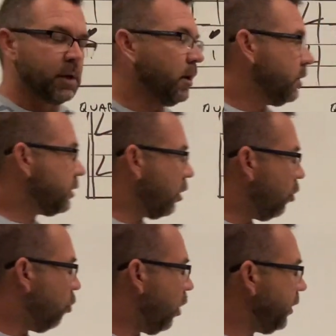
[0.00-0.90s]
So
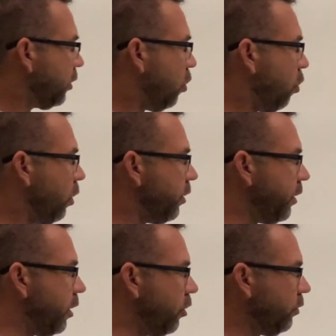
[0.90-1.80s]
1 quarter
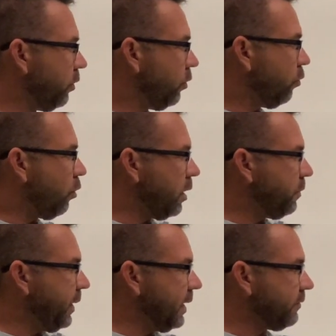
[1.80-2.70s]
note, 1
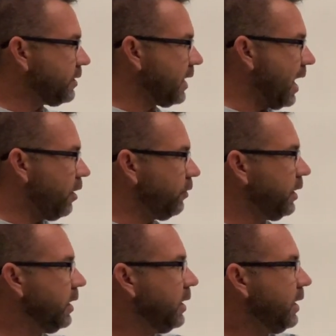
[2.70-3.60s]
beat of sound,
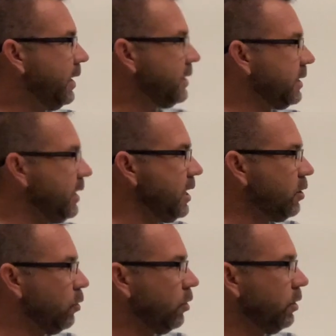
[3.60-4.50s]
is
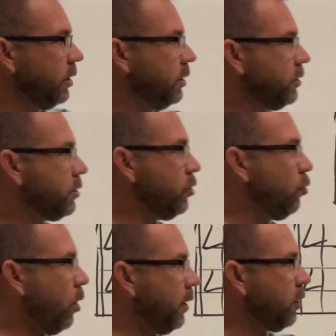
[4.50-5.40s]
equal to
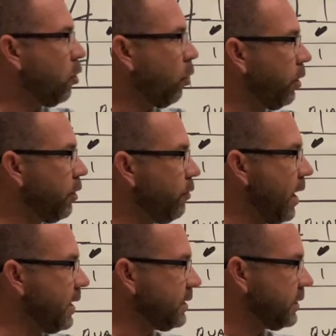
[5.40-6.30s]
1 quarter
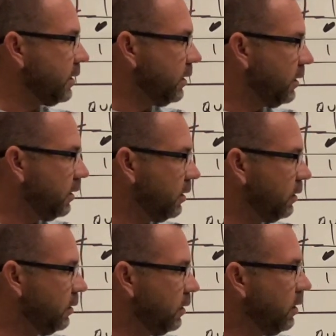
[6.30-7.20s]
rest,
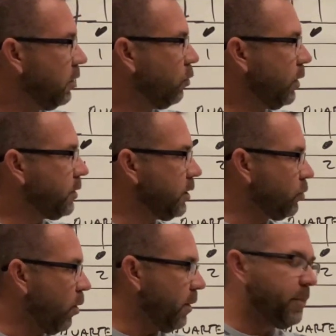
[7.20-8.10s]
which is
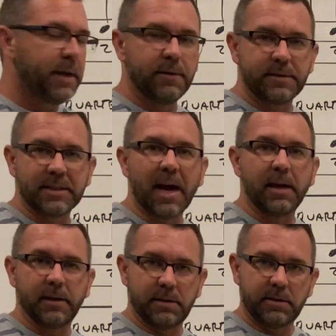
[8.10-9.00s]
1 beat of
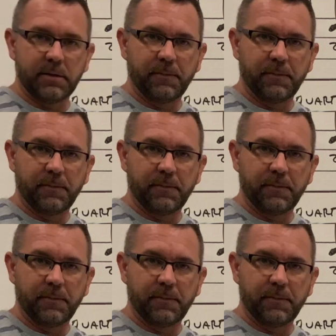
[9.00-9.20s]
silence.